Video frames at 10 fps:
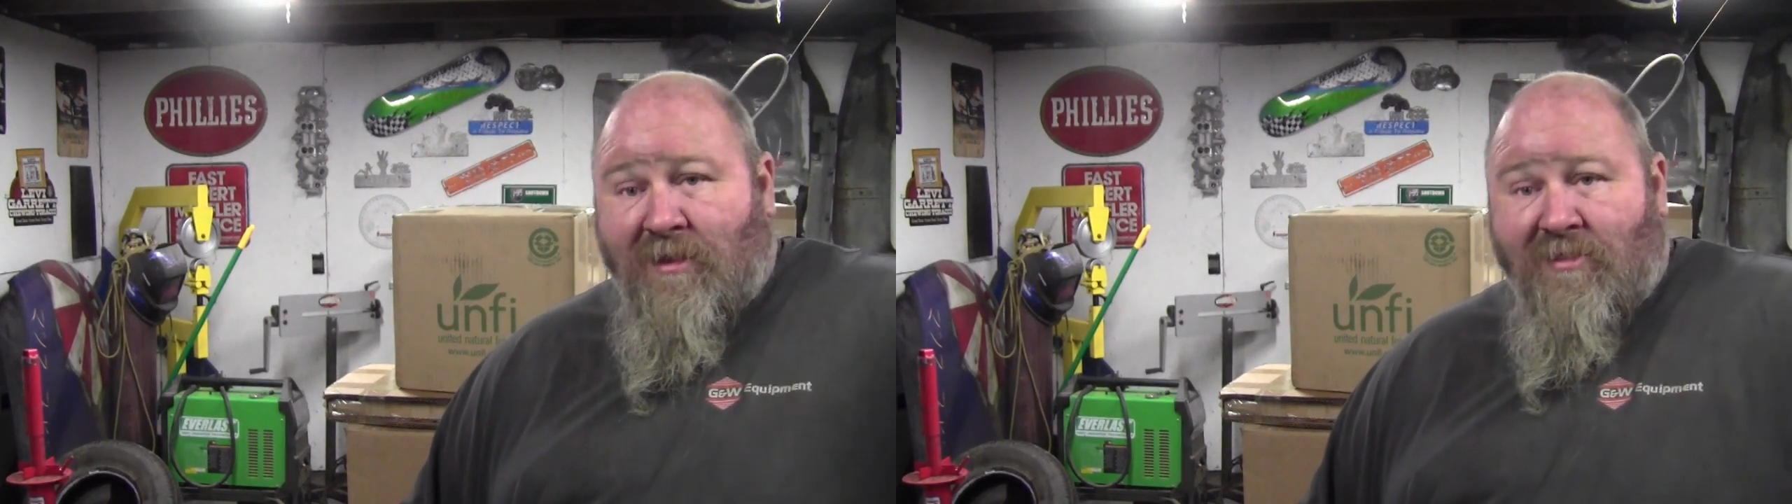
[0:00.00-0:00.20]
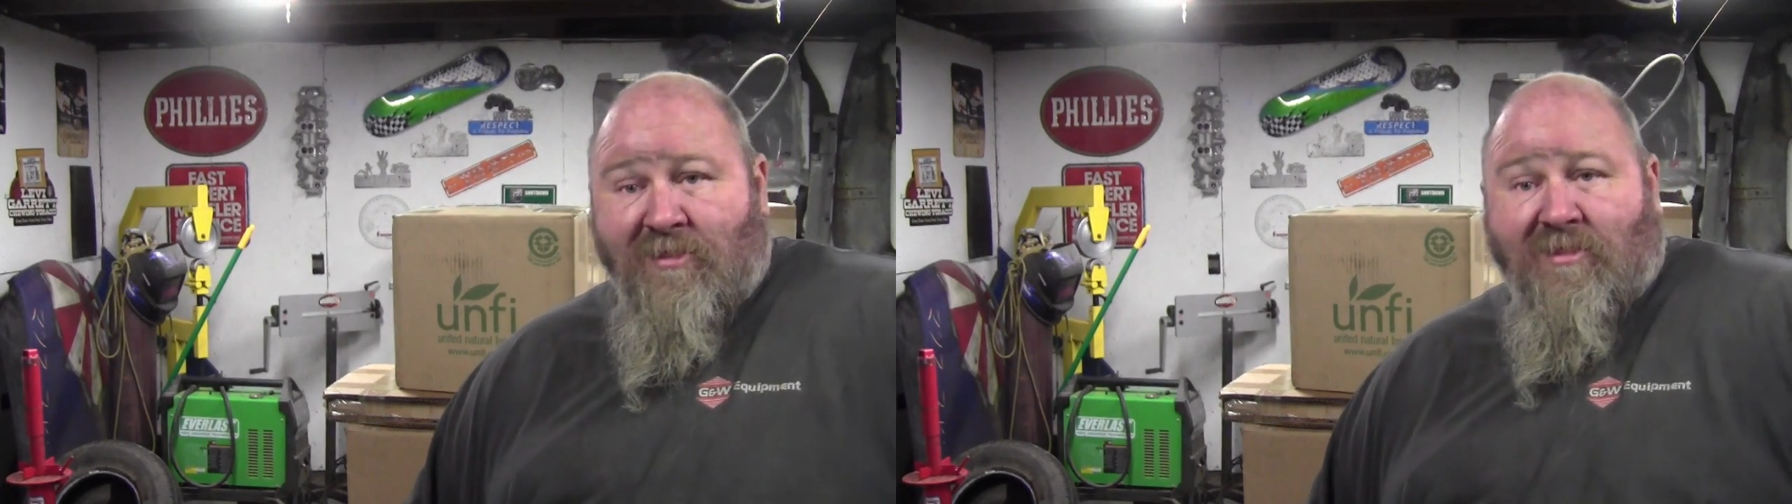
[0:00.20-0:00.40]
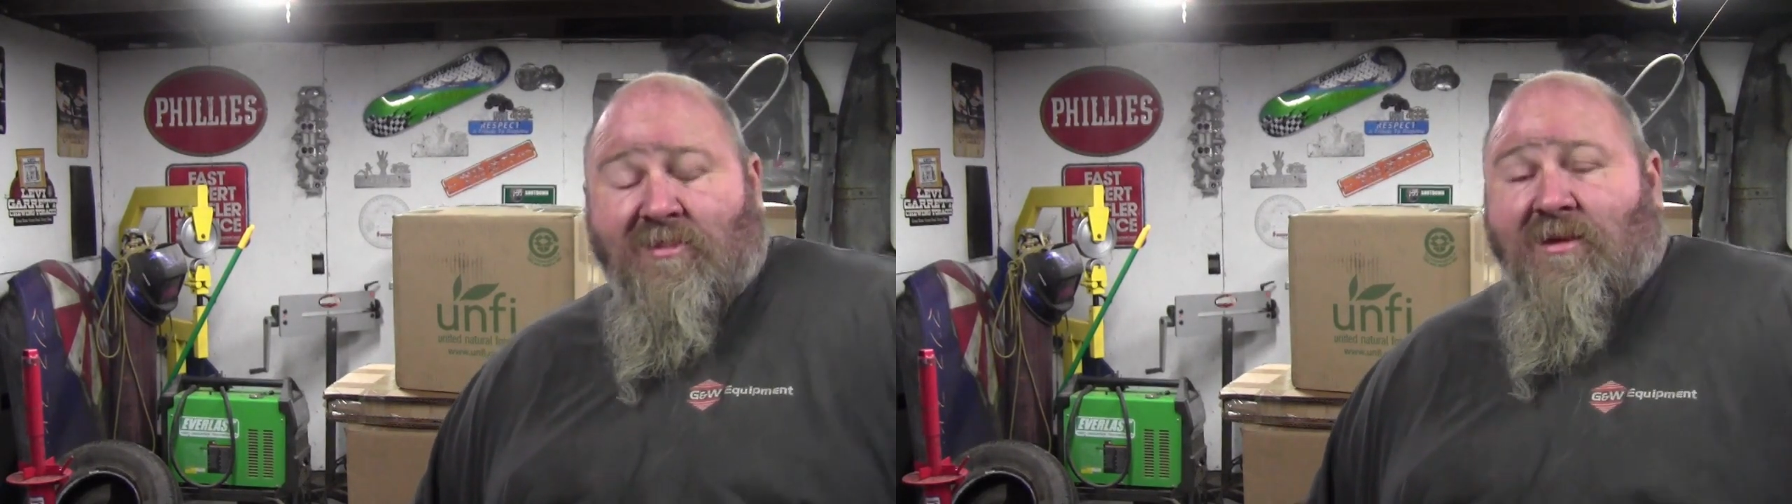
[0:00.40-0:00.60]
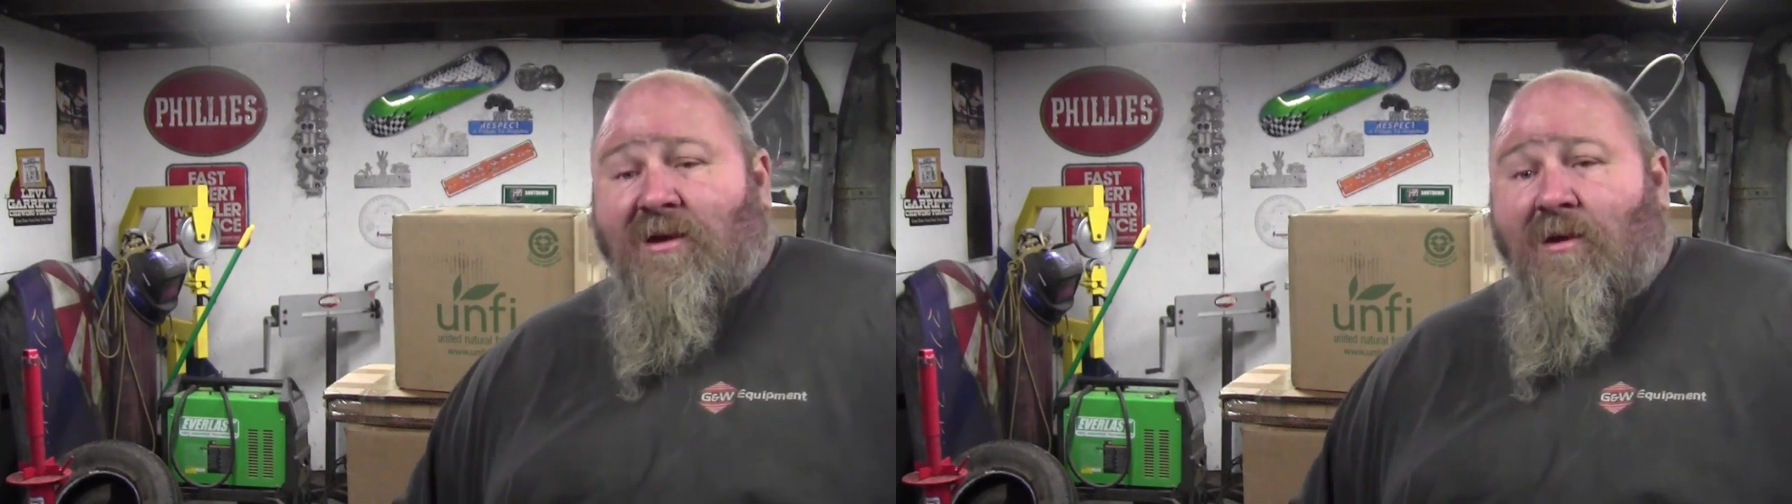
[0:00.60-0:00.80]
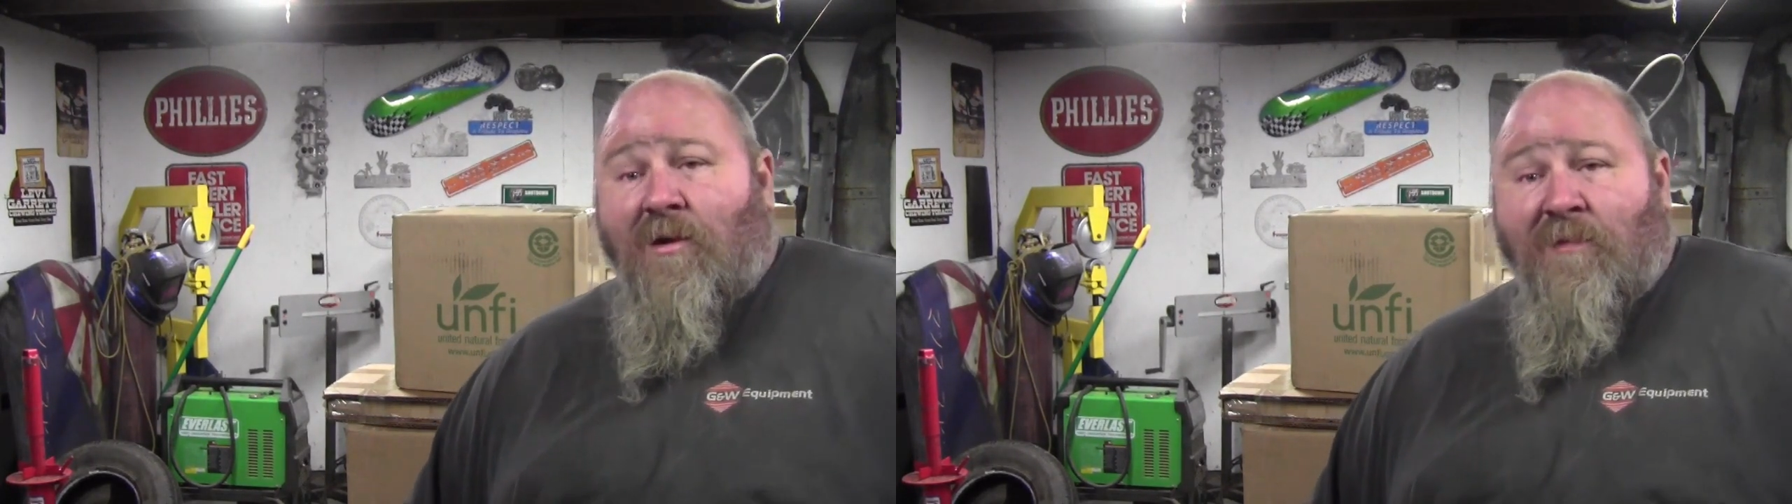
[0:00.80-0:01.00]
and
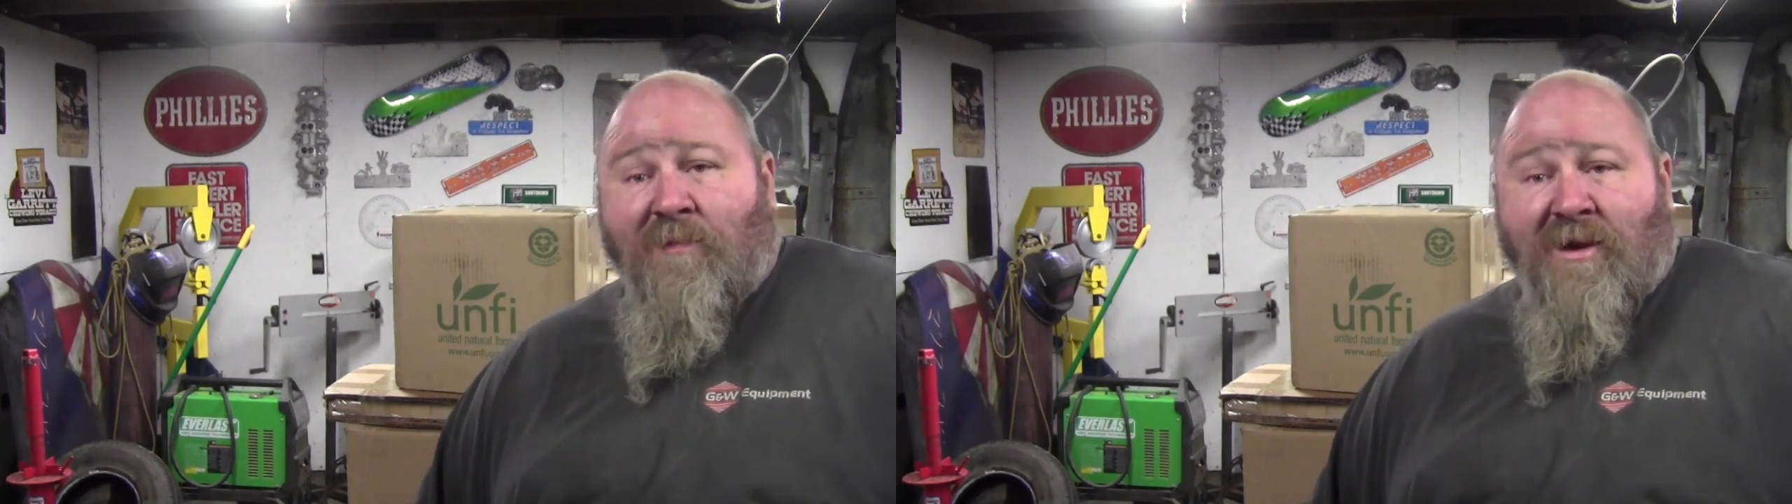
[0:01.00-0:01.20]
the carbon